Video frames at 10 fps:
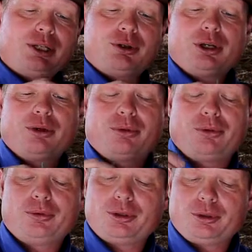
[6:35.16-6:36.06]
you can go
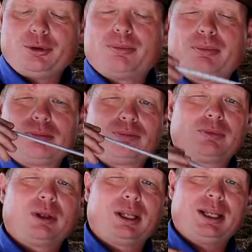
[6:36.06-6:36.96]
through the loop.
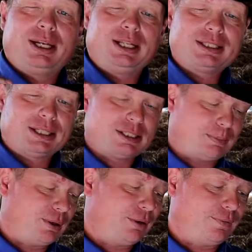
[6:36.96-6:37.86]
It is a
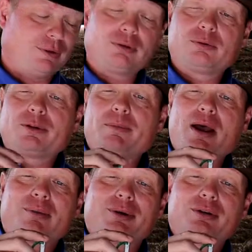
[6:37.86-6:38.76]
spirit-filled
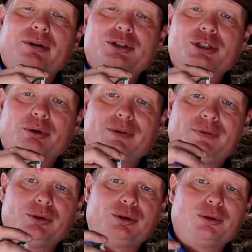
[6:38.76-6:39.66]
thermometer, so if
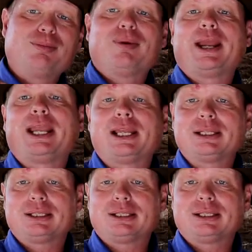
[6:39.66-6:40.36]
you do break it,